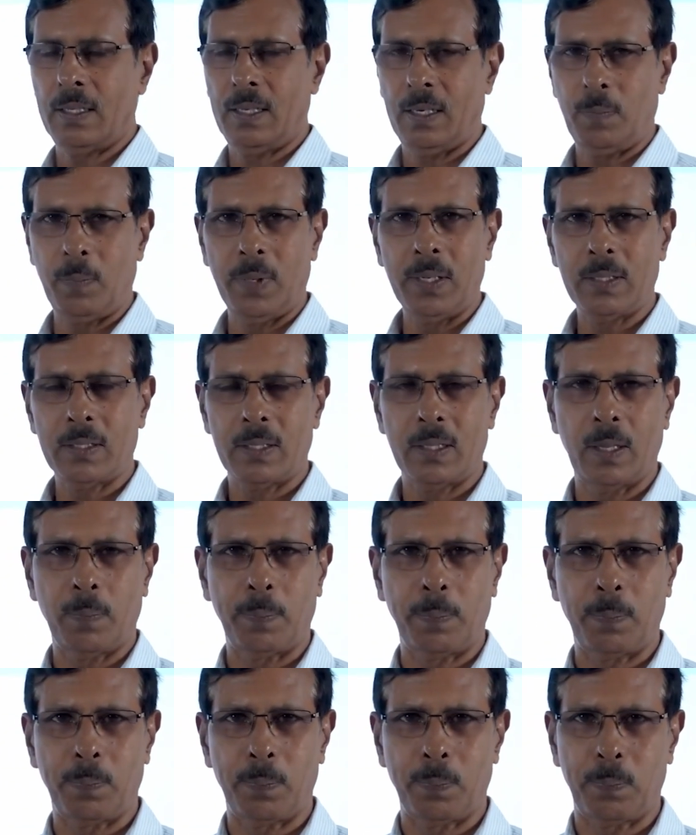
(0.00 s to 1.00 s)
That means
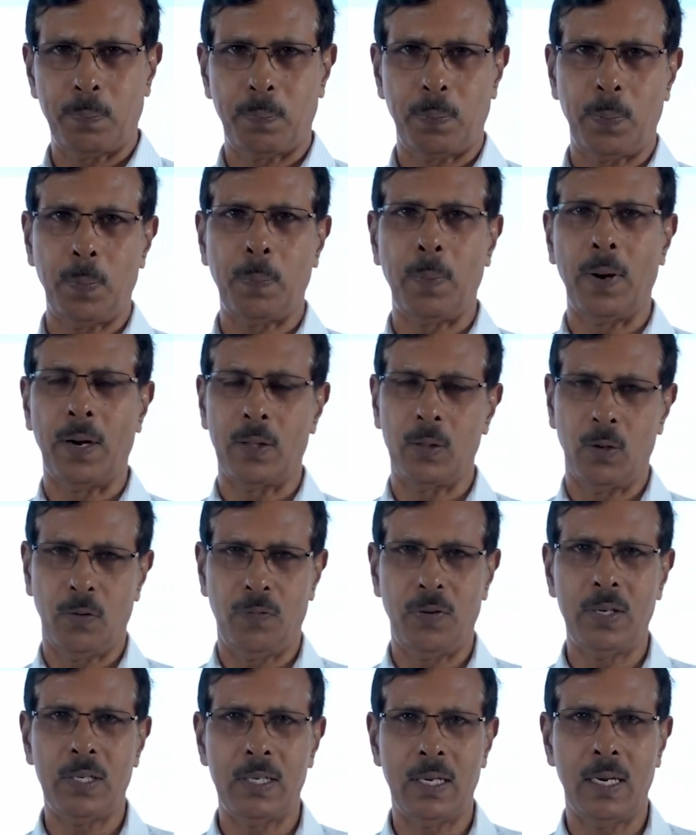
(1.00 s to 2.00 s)
the people, the
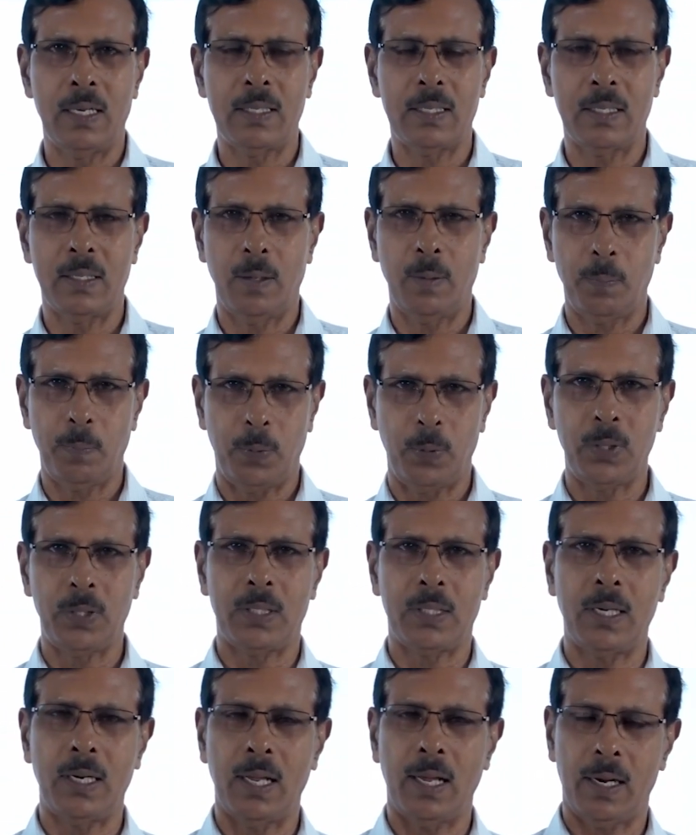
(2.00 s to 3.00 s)
officials
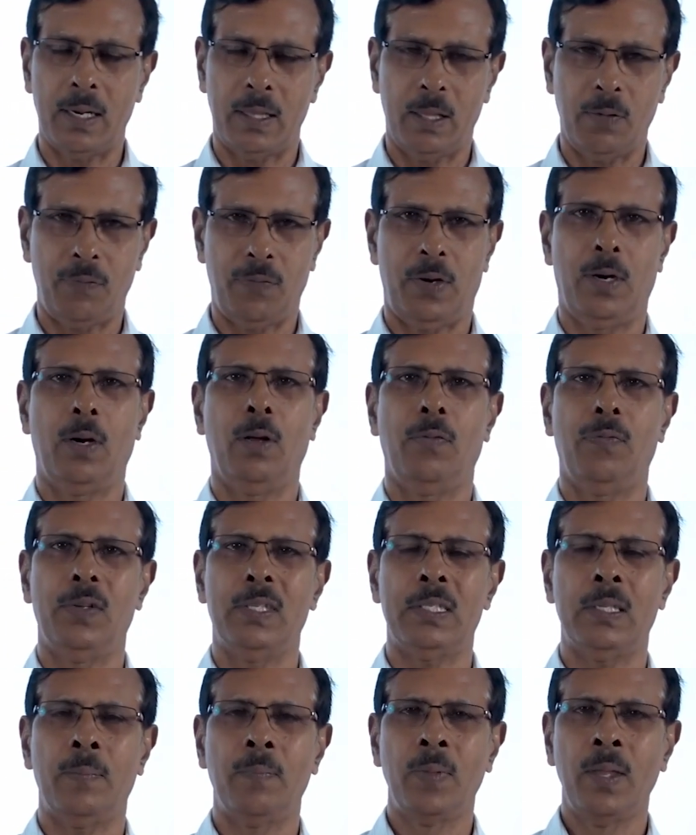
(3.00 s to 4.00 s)
posted at the front
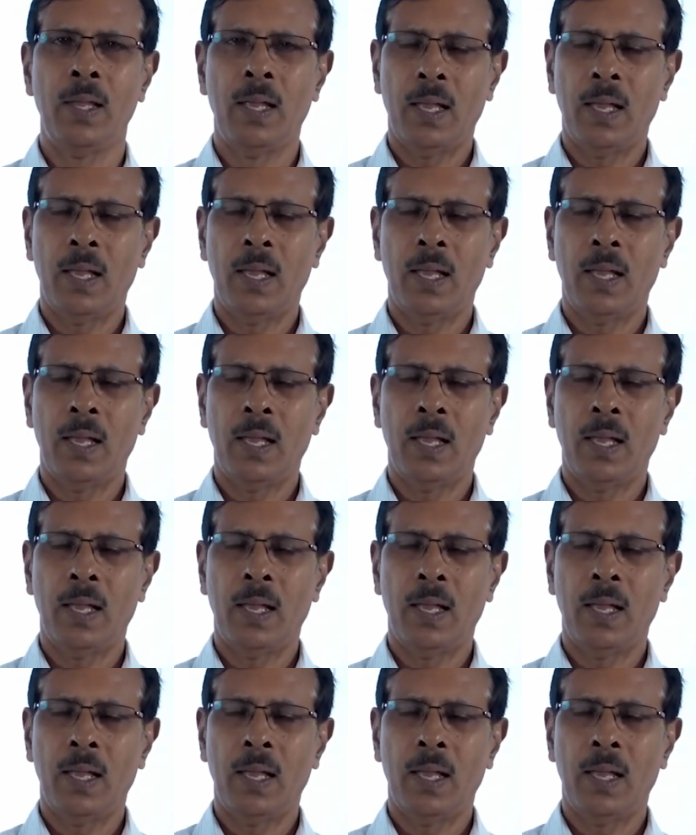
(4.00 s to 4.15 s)
office,